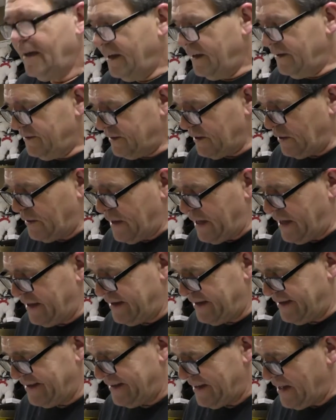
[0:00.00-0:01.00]
So,
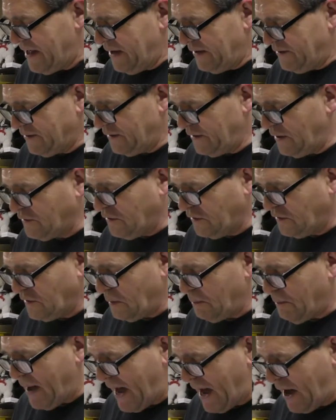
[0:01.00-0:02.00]
so this is
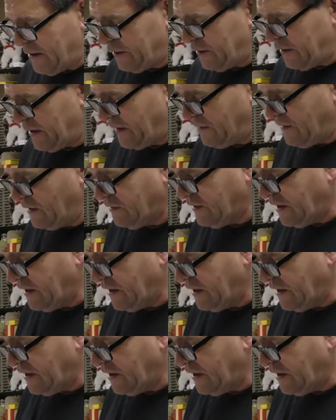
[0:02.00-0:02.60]
the powder, and this